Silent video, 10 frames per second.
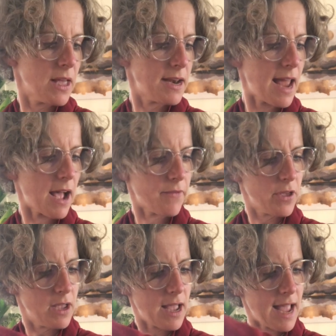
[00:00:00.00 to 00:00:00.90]
Now,
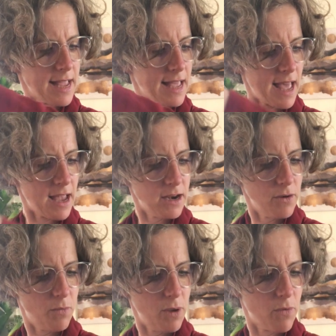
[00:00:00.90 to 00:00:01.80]
again,
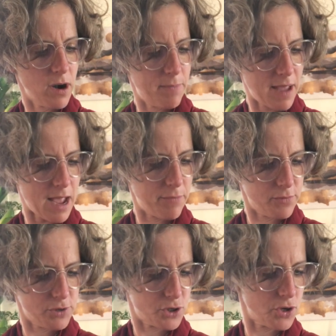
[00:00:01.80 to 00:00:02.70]
we want to be able
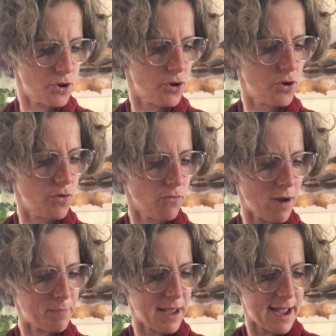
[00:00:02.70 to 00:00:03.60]
to
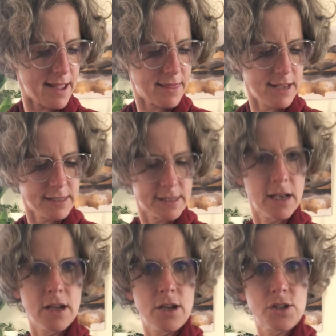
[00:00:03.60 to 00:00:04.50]
replicate this.
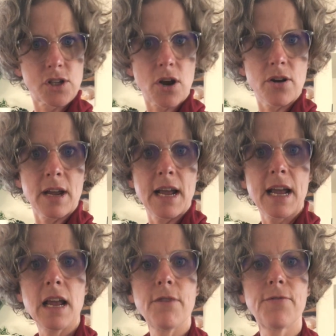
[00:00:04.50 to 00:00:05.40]
So
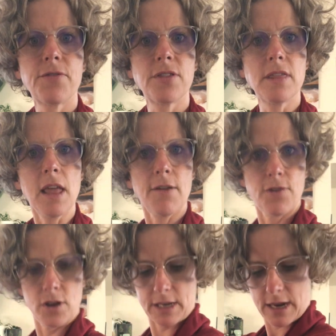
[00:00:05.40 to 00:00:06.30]
if
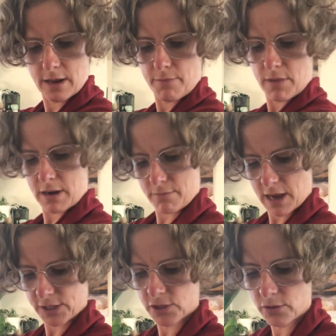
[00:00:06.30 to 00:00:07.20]
you did it
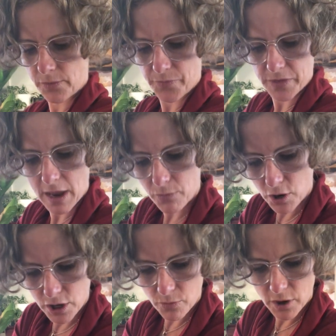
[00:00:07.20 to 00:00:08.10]
mid-muscle, then
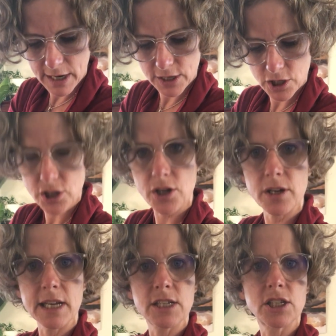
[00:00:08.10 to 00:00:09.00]
what you're wanting to do
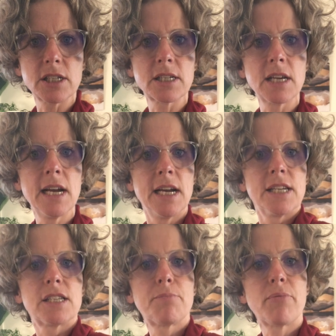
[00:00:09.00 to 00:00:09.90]
is just
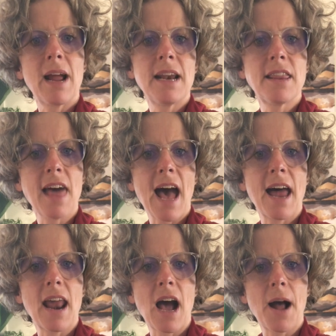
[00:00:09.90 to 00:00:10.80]
spread that
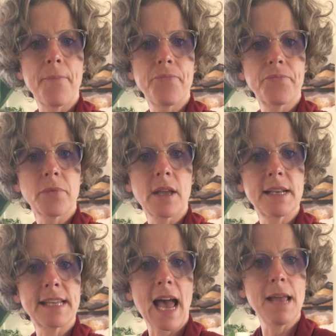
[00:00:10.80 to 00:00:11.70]

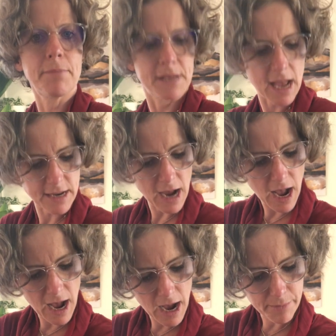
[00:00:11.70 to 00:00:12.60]
tape down your
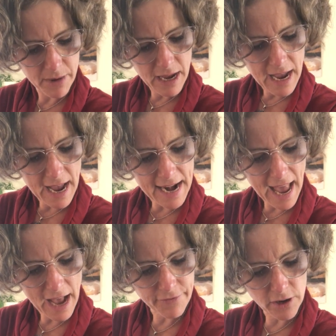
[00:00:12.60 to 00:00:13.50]
arm and
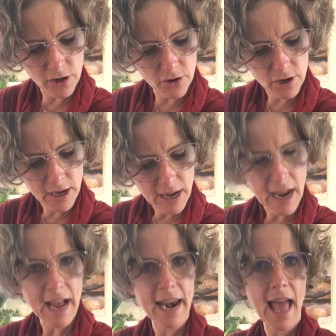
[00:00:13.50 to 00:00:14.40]
have a look
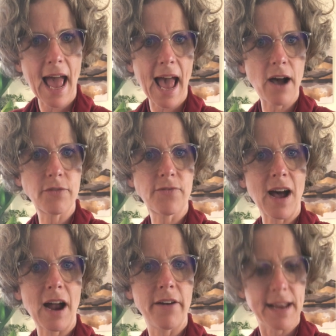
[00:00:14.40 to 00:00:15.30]
at how
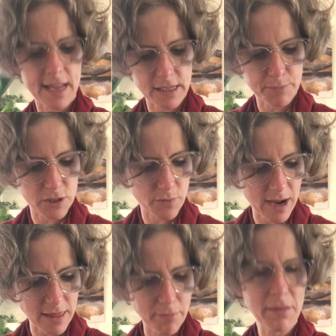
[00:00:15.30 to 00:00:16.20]
far it is
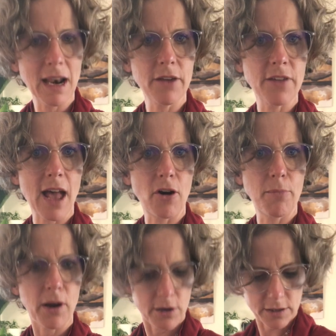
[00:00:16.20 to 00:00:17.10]
between the middle of your
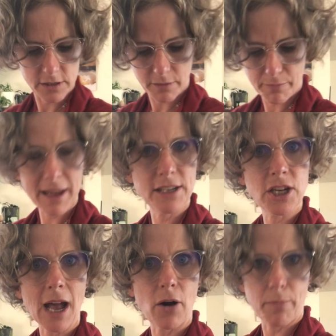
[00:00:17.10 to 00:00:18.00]
elbow. So bend
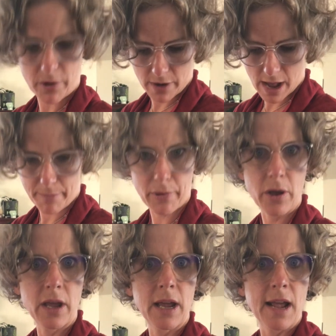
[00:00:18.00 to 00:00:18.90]
your elbow up,
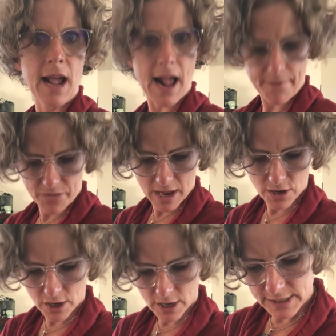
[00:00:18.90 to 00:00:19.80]
and then
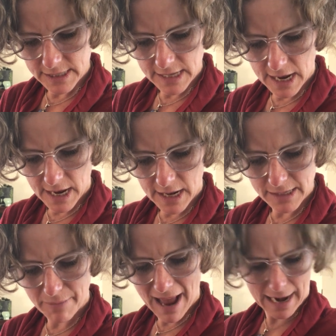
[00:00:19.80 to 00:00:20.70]
you see it's
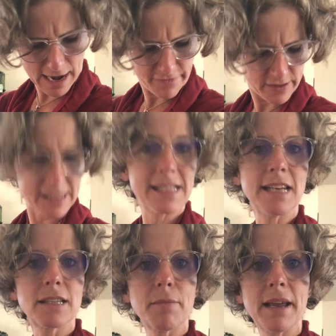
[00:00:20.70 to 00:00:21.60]
about 11
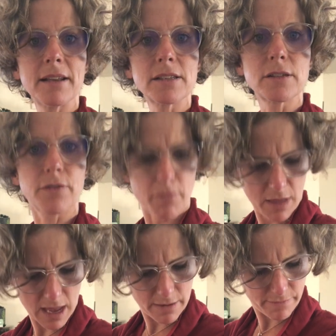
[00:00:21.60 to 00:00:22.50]
centimeters for
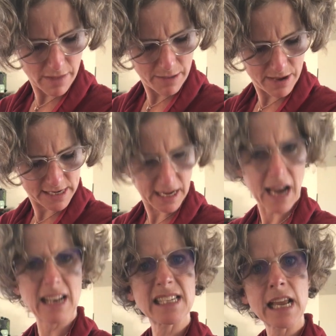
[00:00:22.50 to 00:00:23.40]
me, maybe
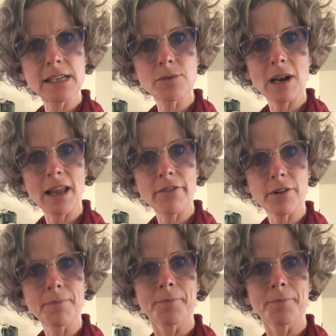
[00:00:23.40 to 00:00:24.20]
10 to 11.